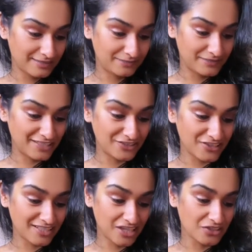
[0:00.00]
it's
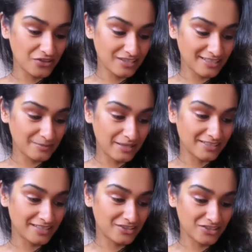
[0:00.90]
interesting. I don't think this
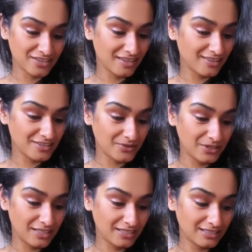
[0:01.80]
masculine energy, just like this
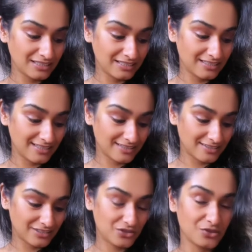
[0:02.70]
Queen, is
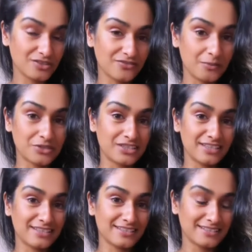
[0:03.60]
short of
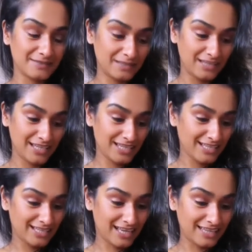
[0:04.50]
options.
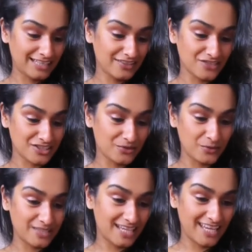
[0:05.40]
I think they're just
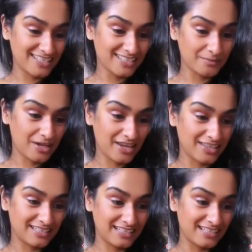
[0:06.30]
always hidden behind
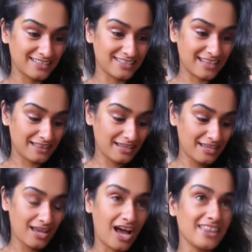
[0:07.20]
the scenes. But
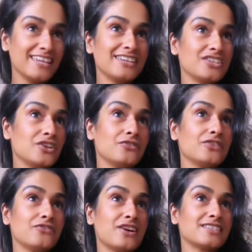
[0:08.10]
I think, for the
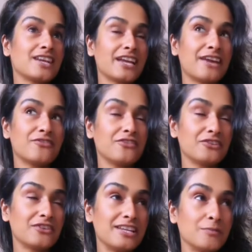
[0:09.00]
first time, I feel
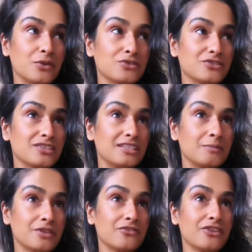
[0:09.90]
really emotional suddenly,
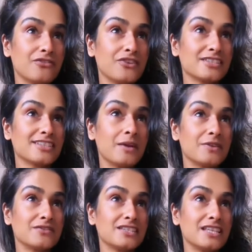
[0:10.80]
but for the first time
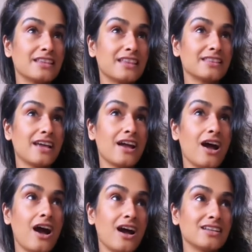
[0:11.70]
they've seen that their
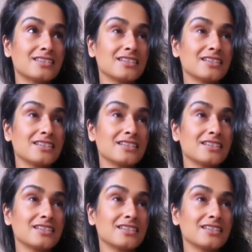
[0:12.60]
hearts